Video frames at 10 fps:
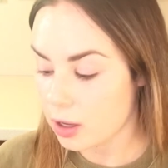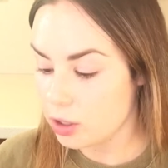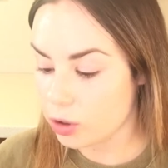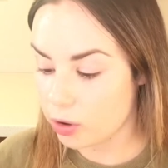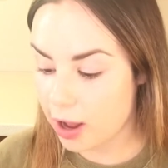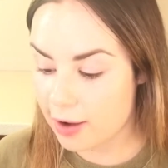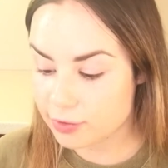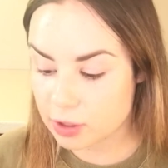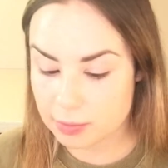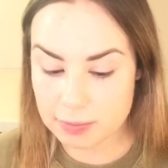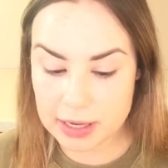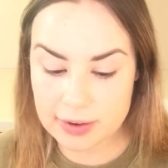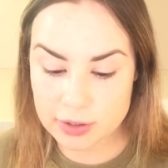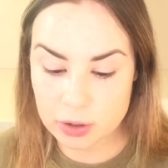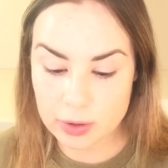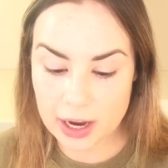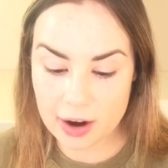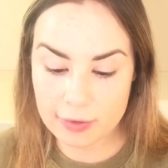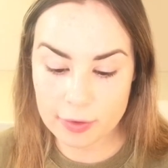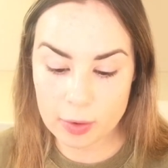you don't have to be too
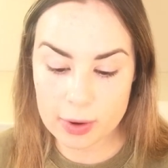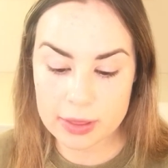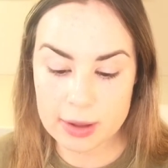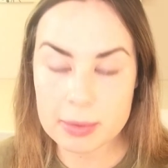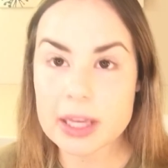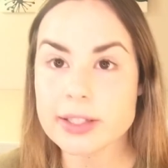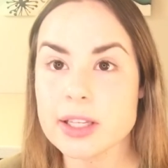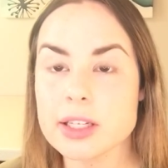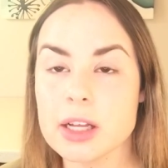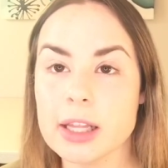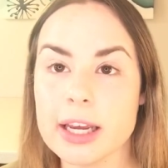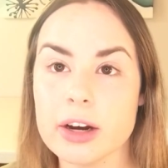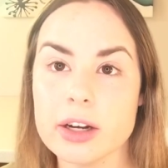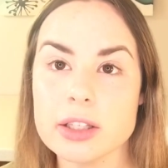careful with it because it's clear.